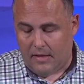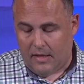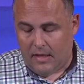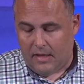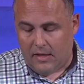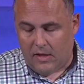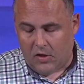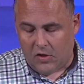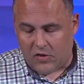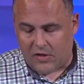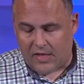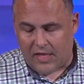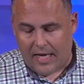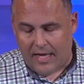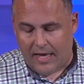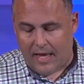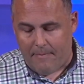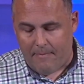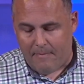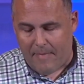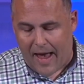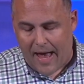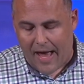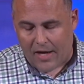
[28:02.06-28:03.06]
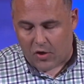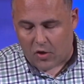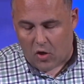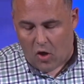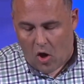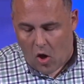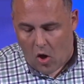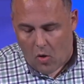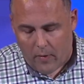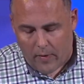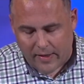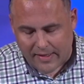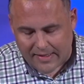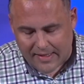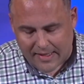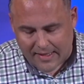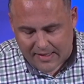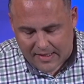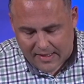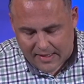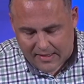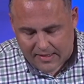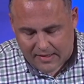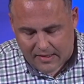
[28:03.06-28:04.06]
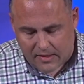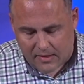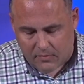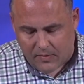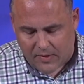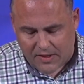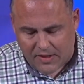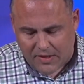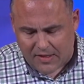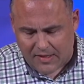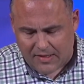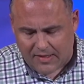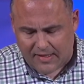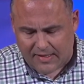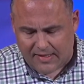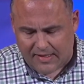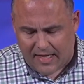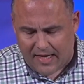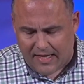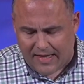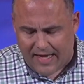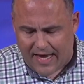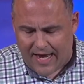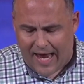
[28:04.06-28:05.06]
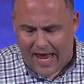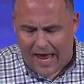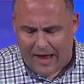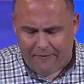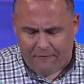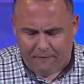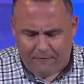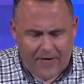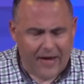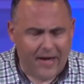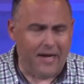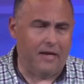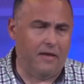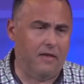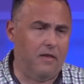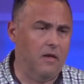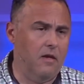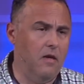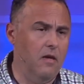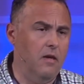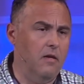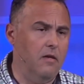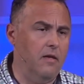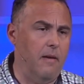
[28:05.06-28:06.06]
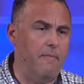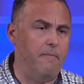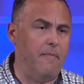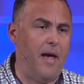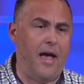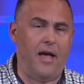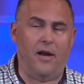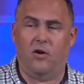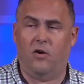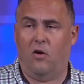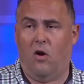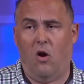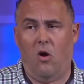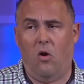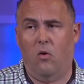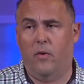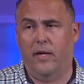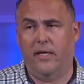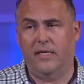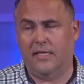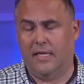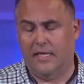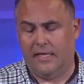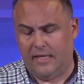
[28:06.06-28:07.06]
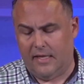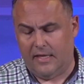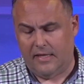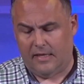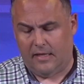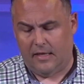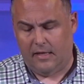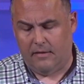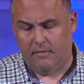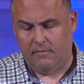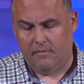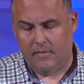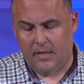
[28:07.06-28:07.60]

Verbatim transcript: They'll say that matter always existed, which is to say, they have faith that matter always existed.